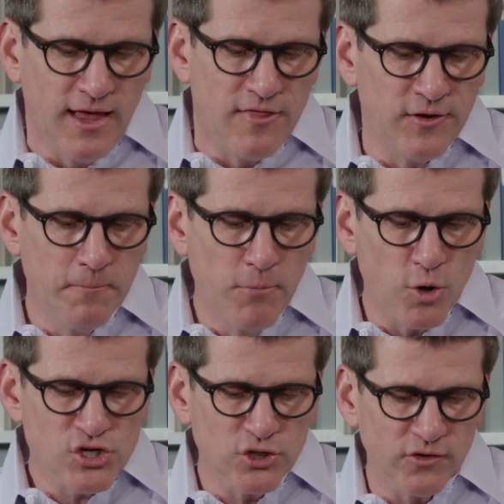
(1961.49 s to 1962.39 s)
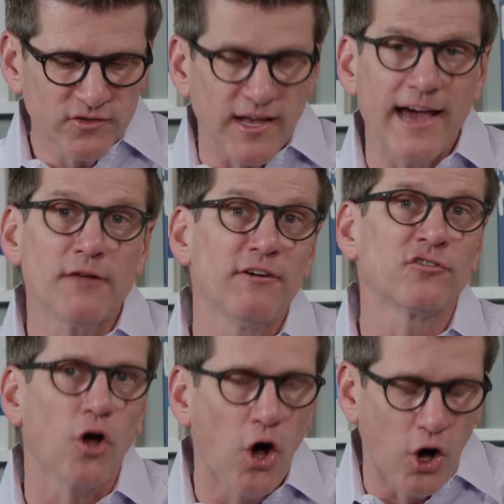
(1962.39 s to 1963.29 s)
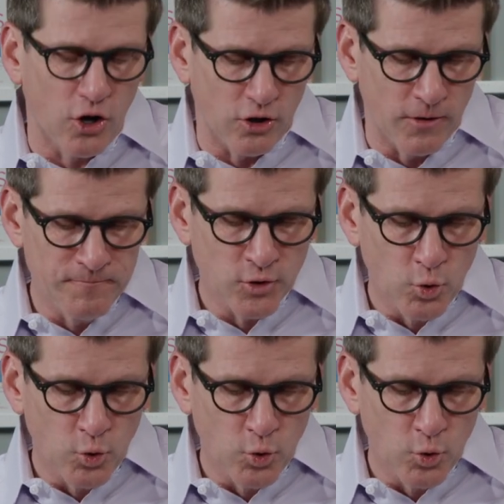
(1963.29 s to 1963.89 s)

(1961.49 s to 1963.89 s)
The emotional side of us all